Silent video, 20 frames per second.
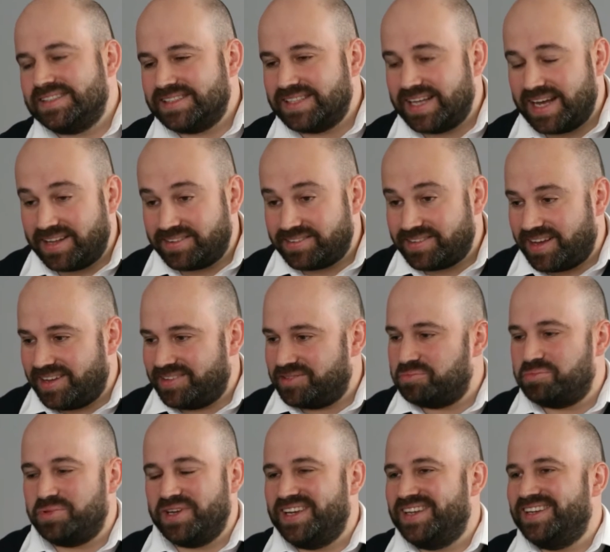that has
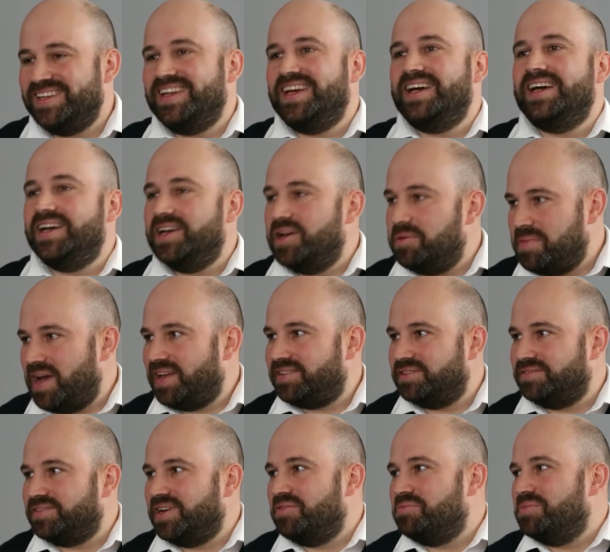been a
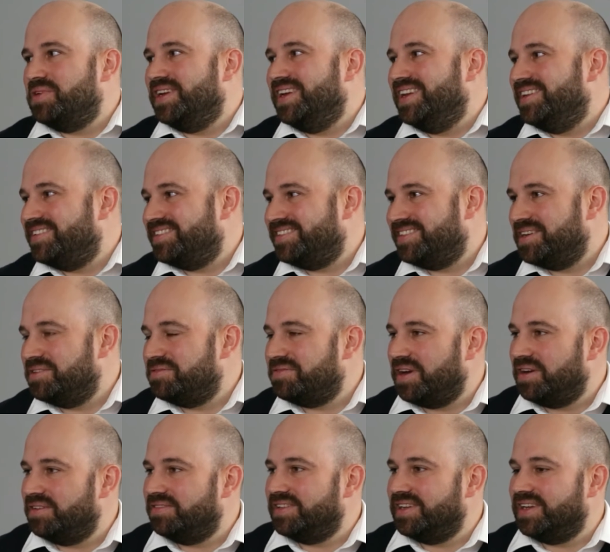massive government initiative
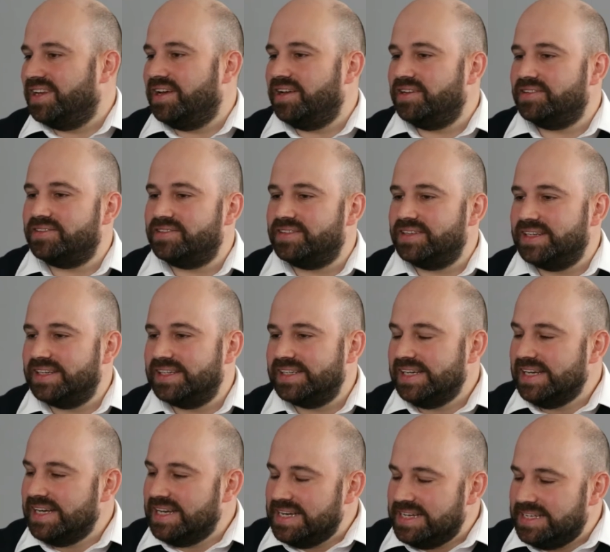over the last
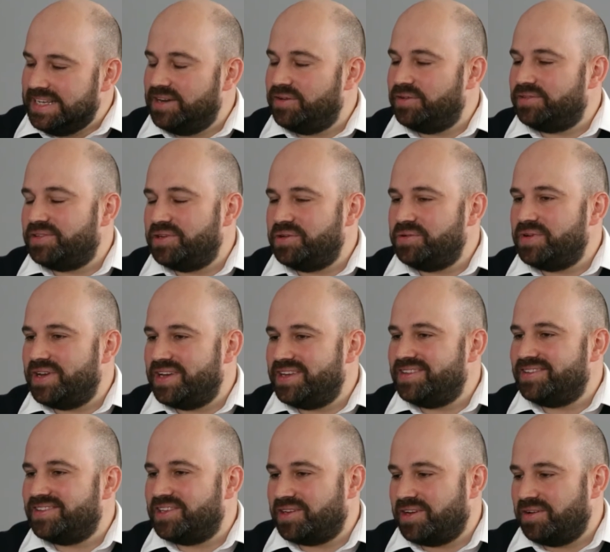year or two
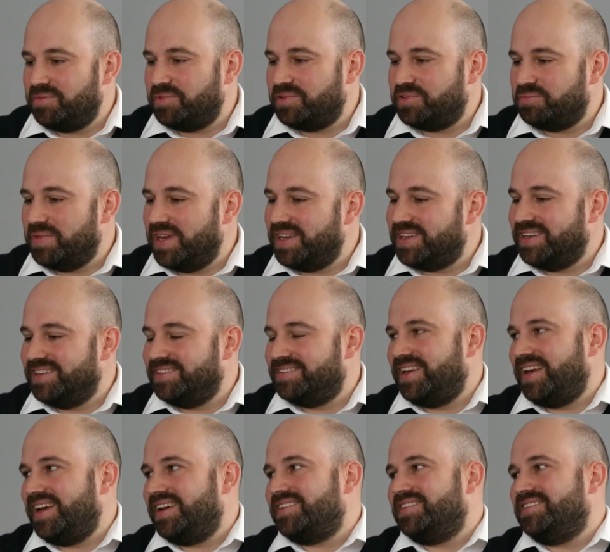is the government's making
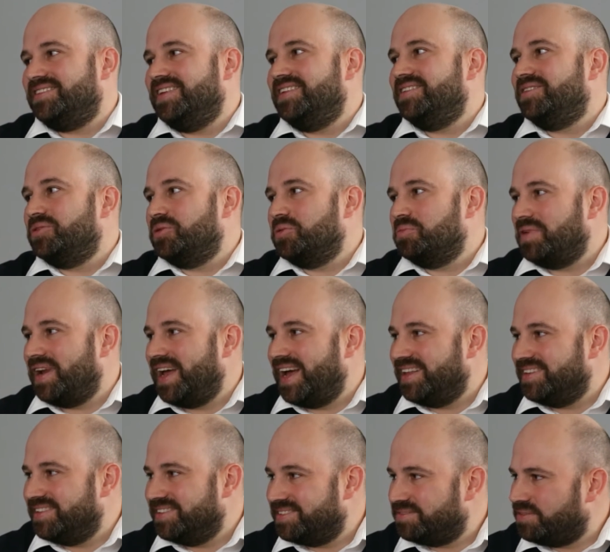tax digital
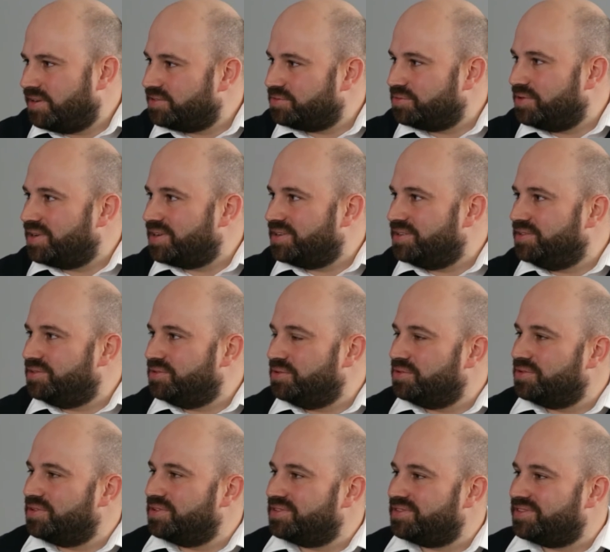plans. Francois, can you
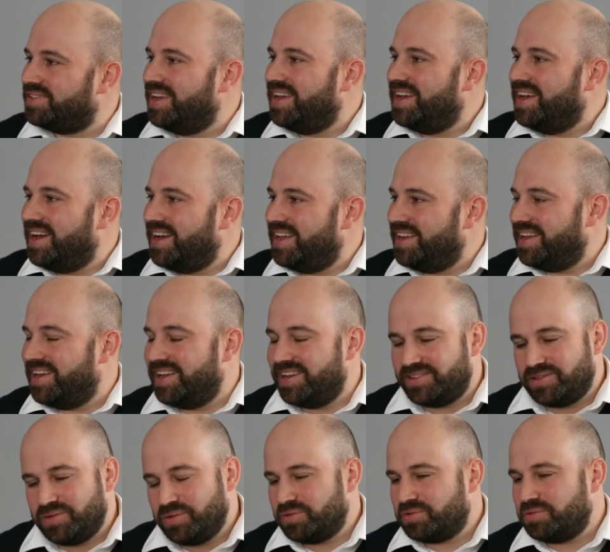talk to
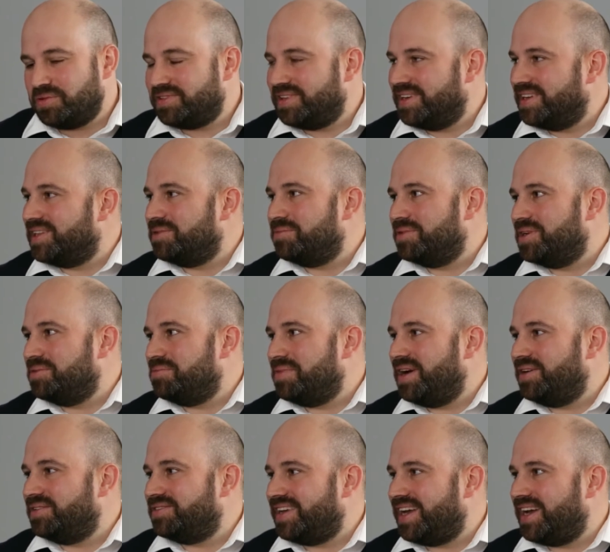us a little bit
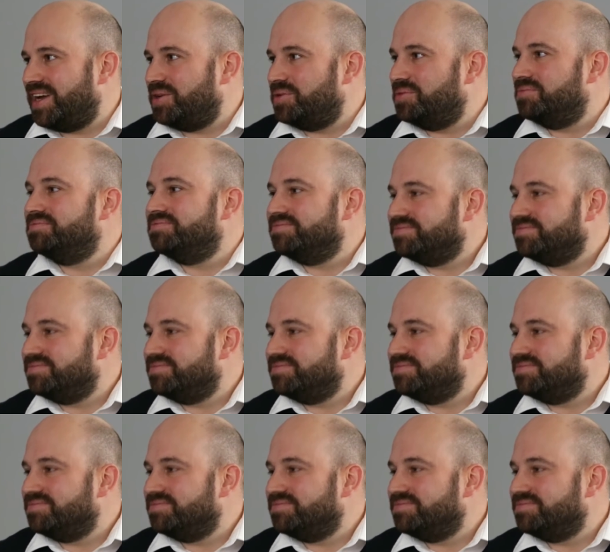about how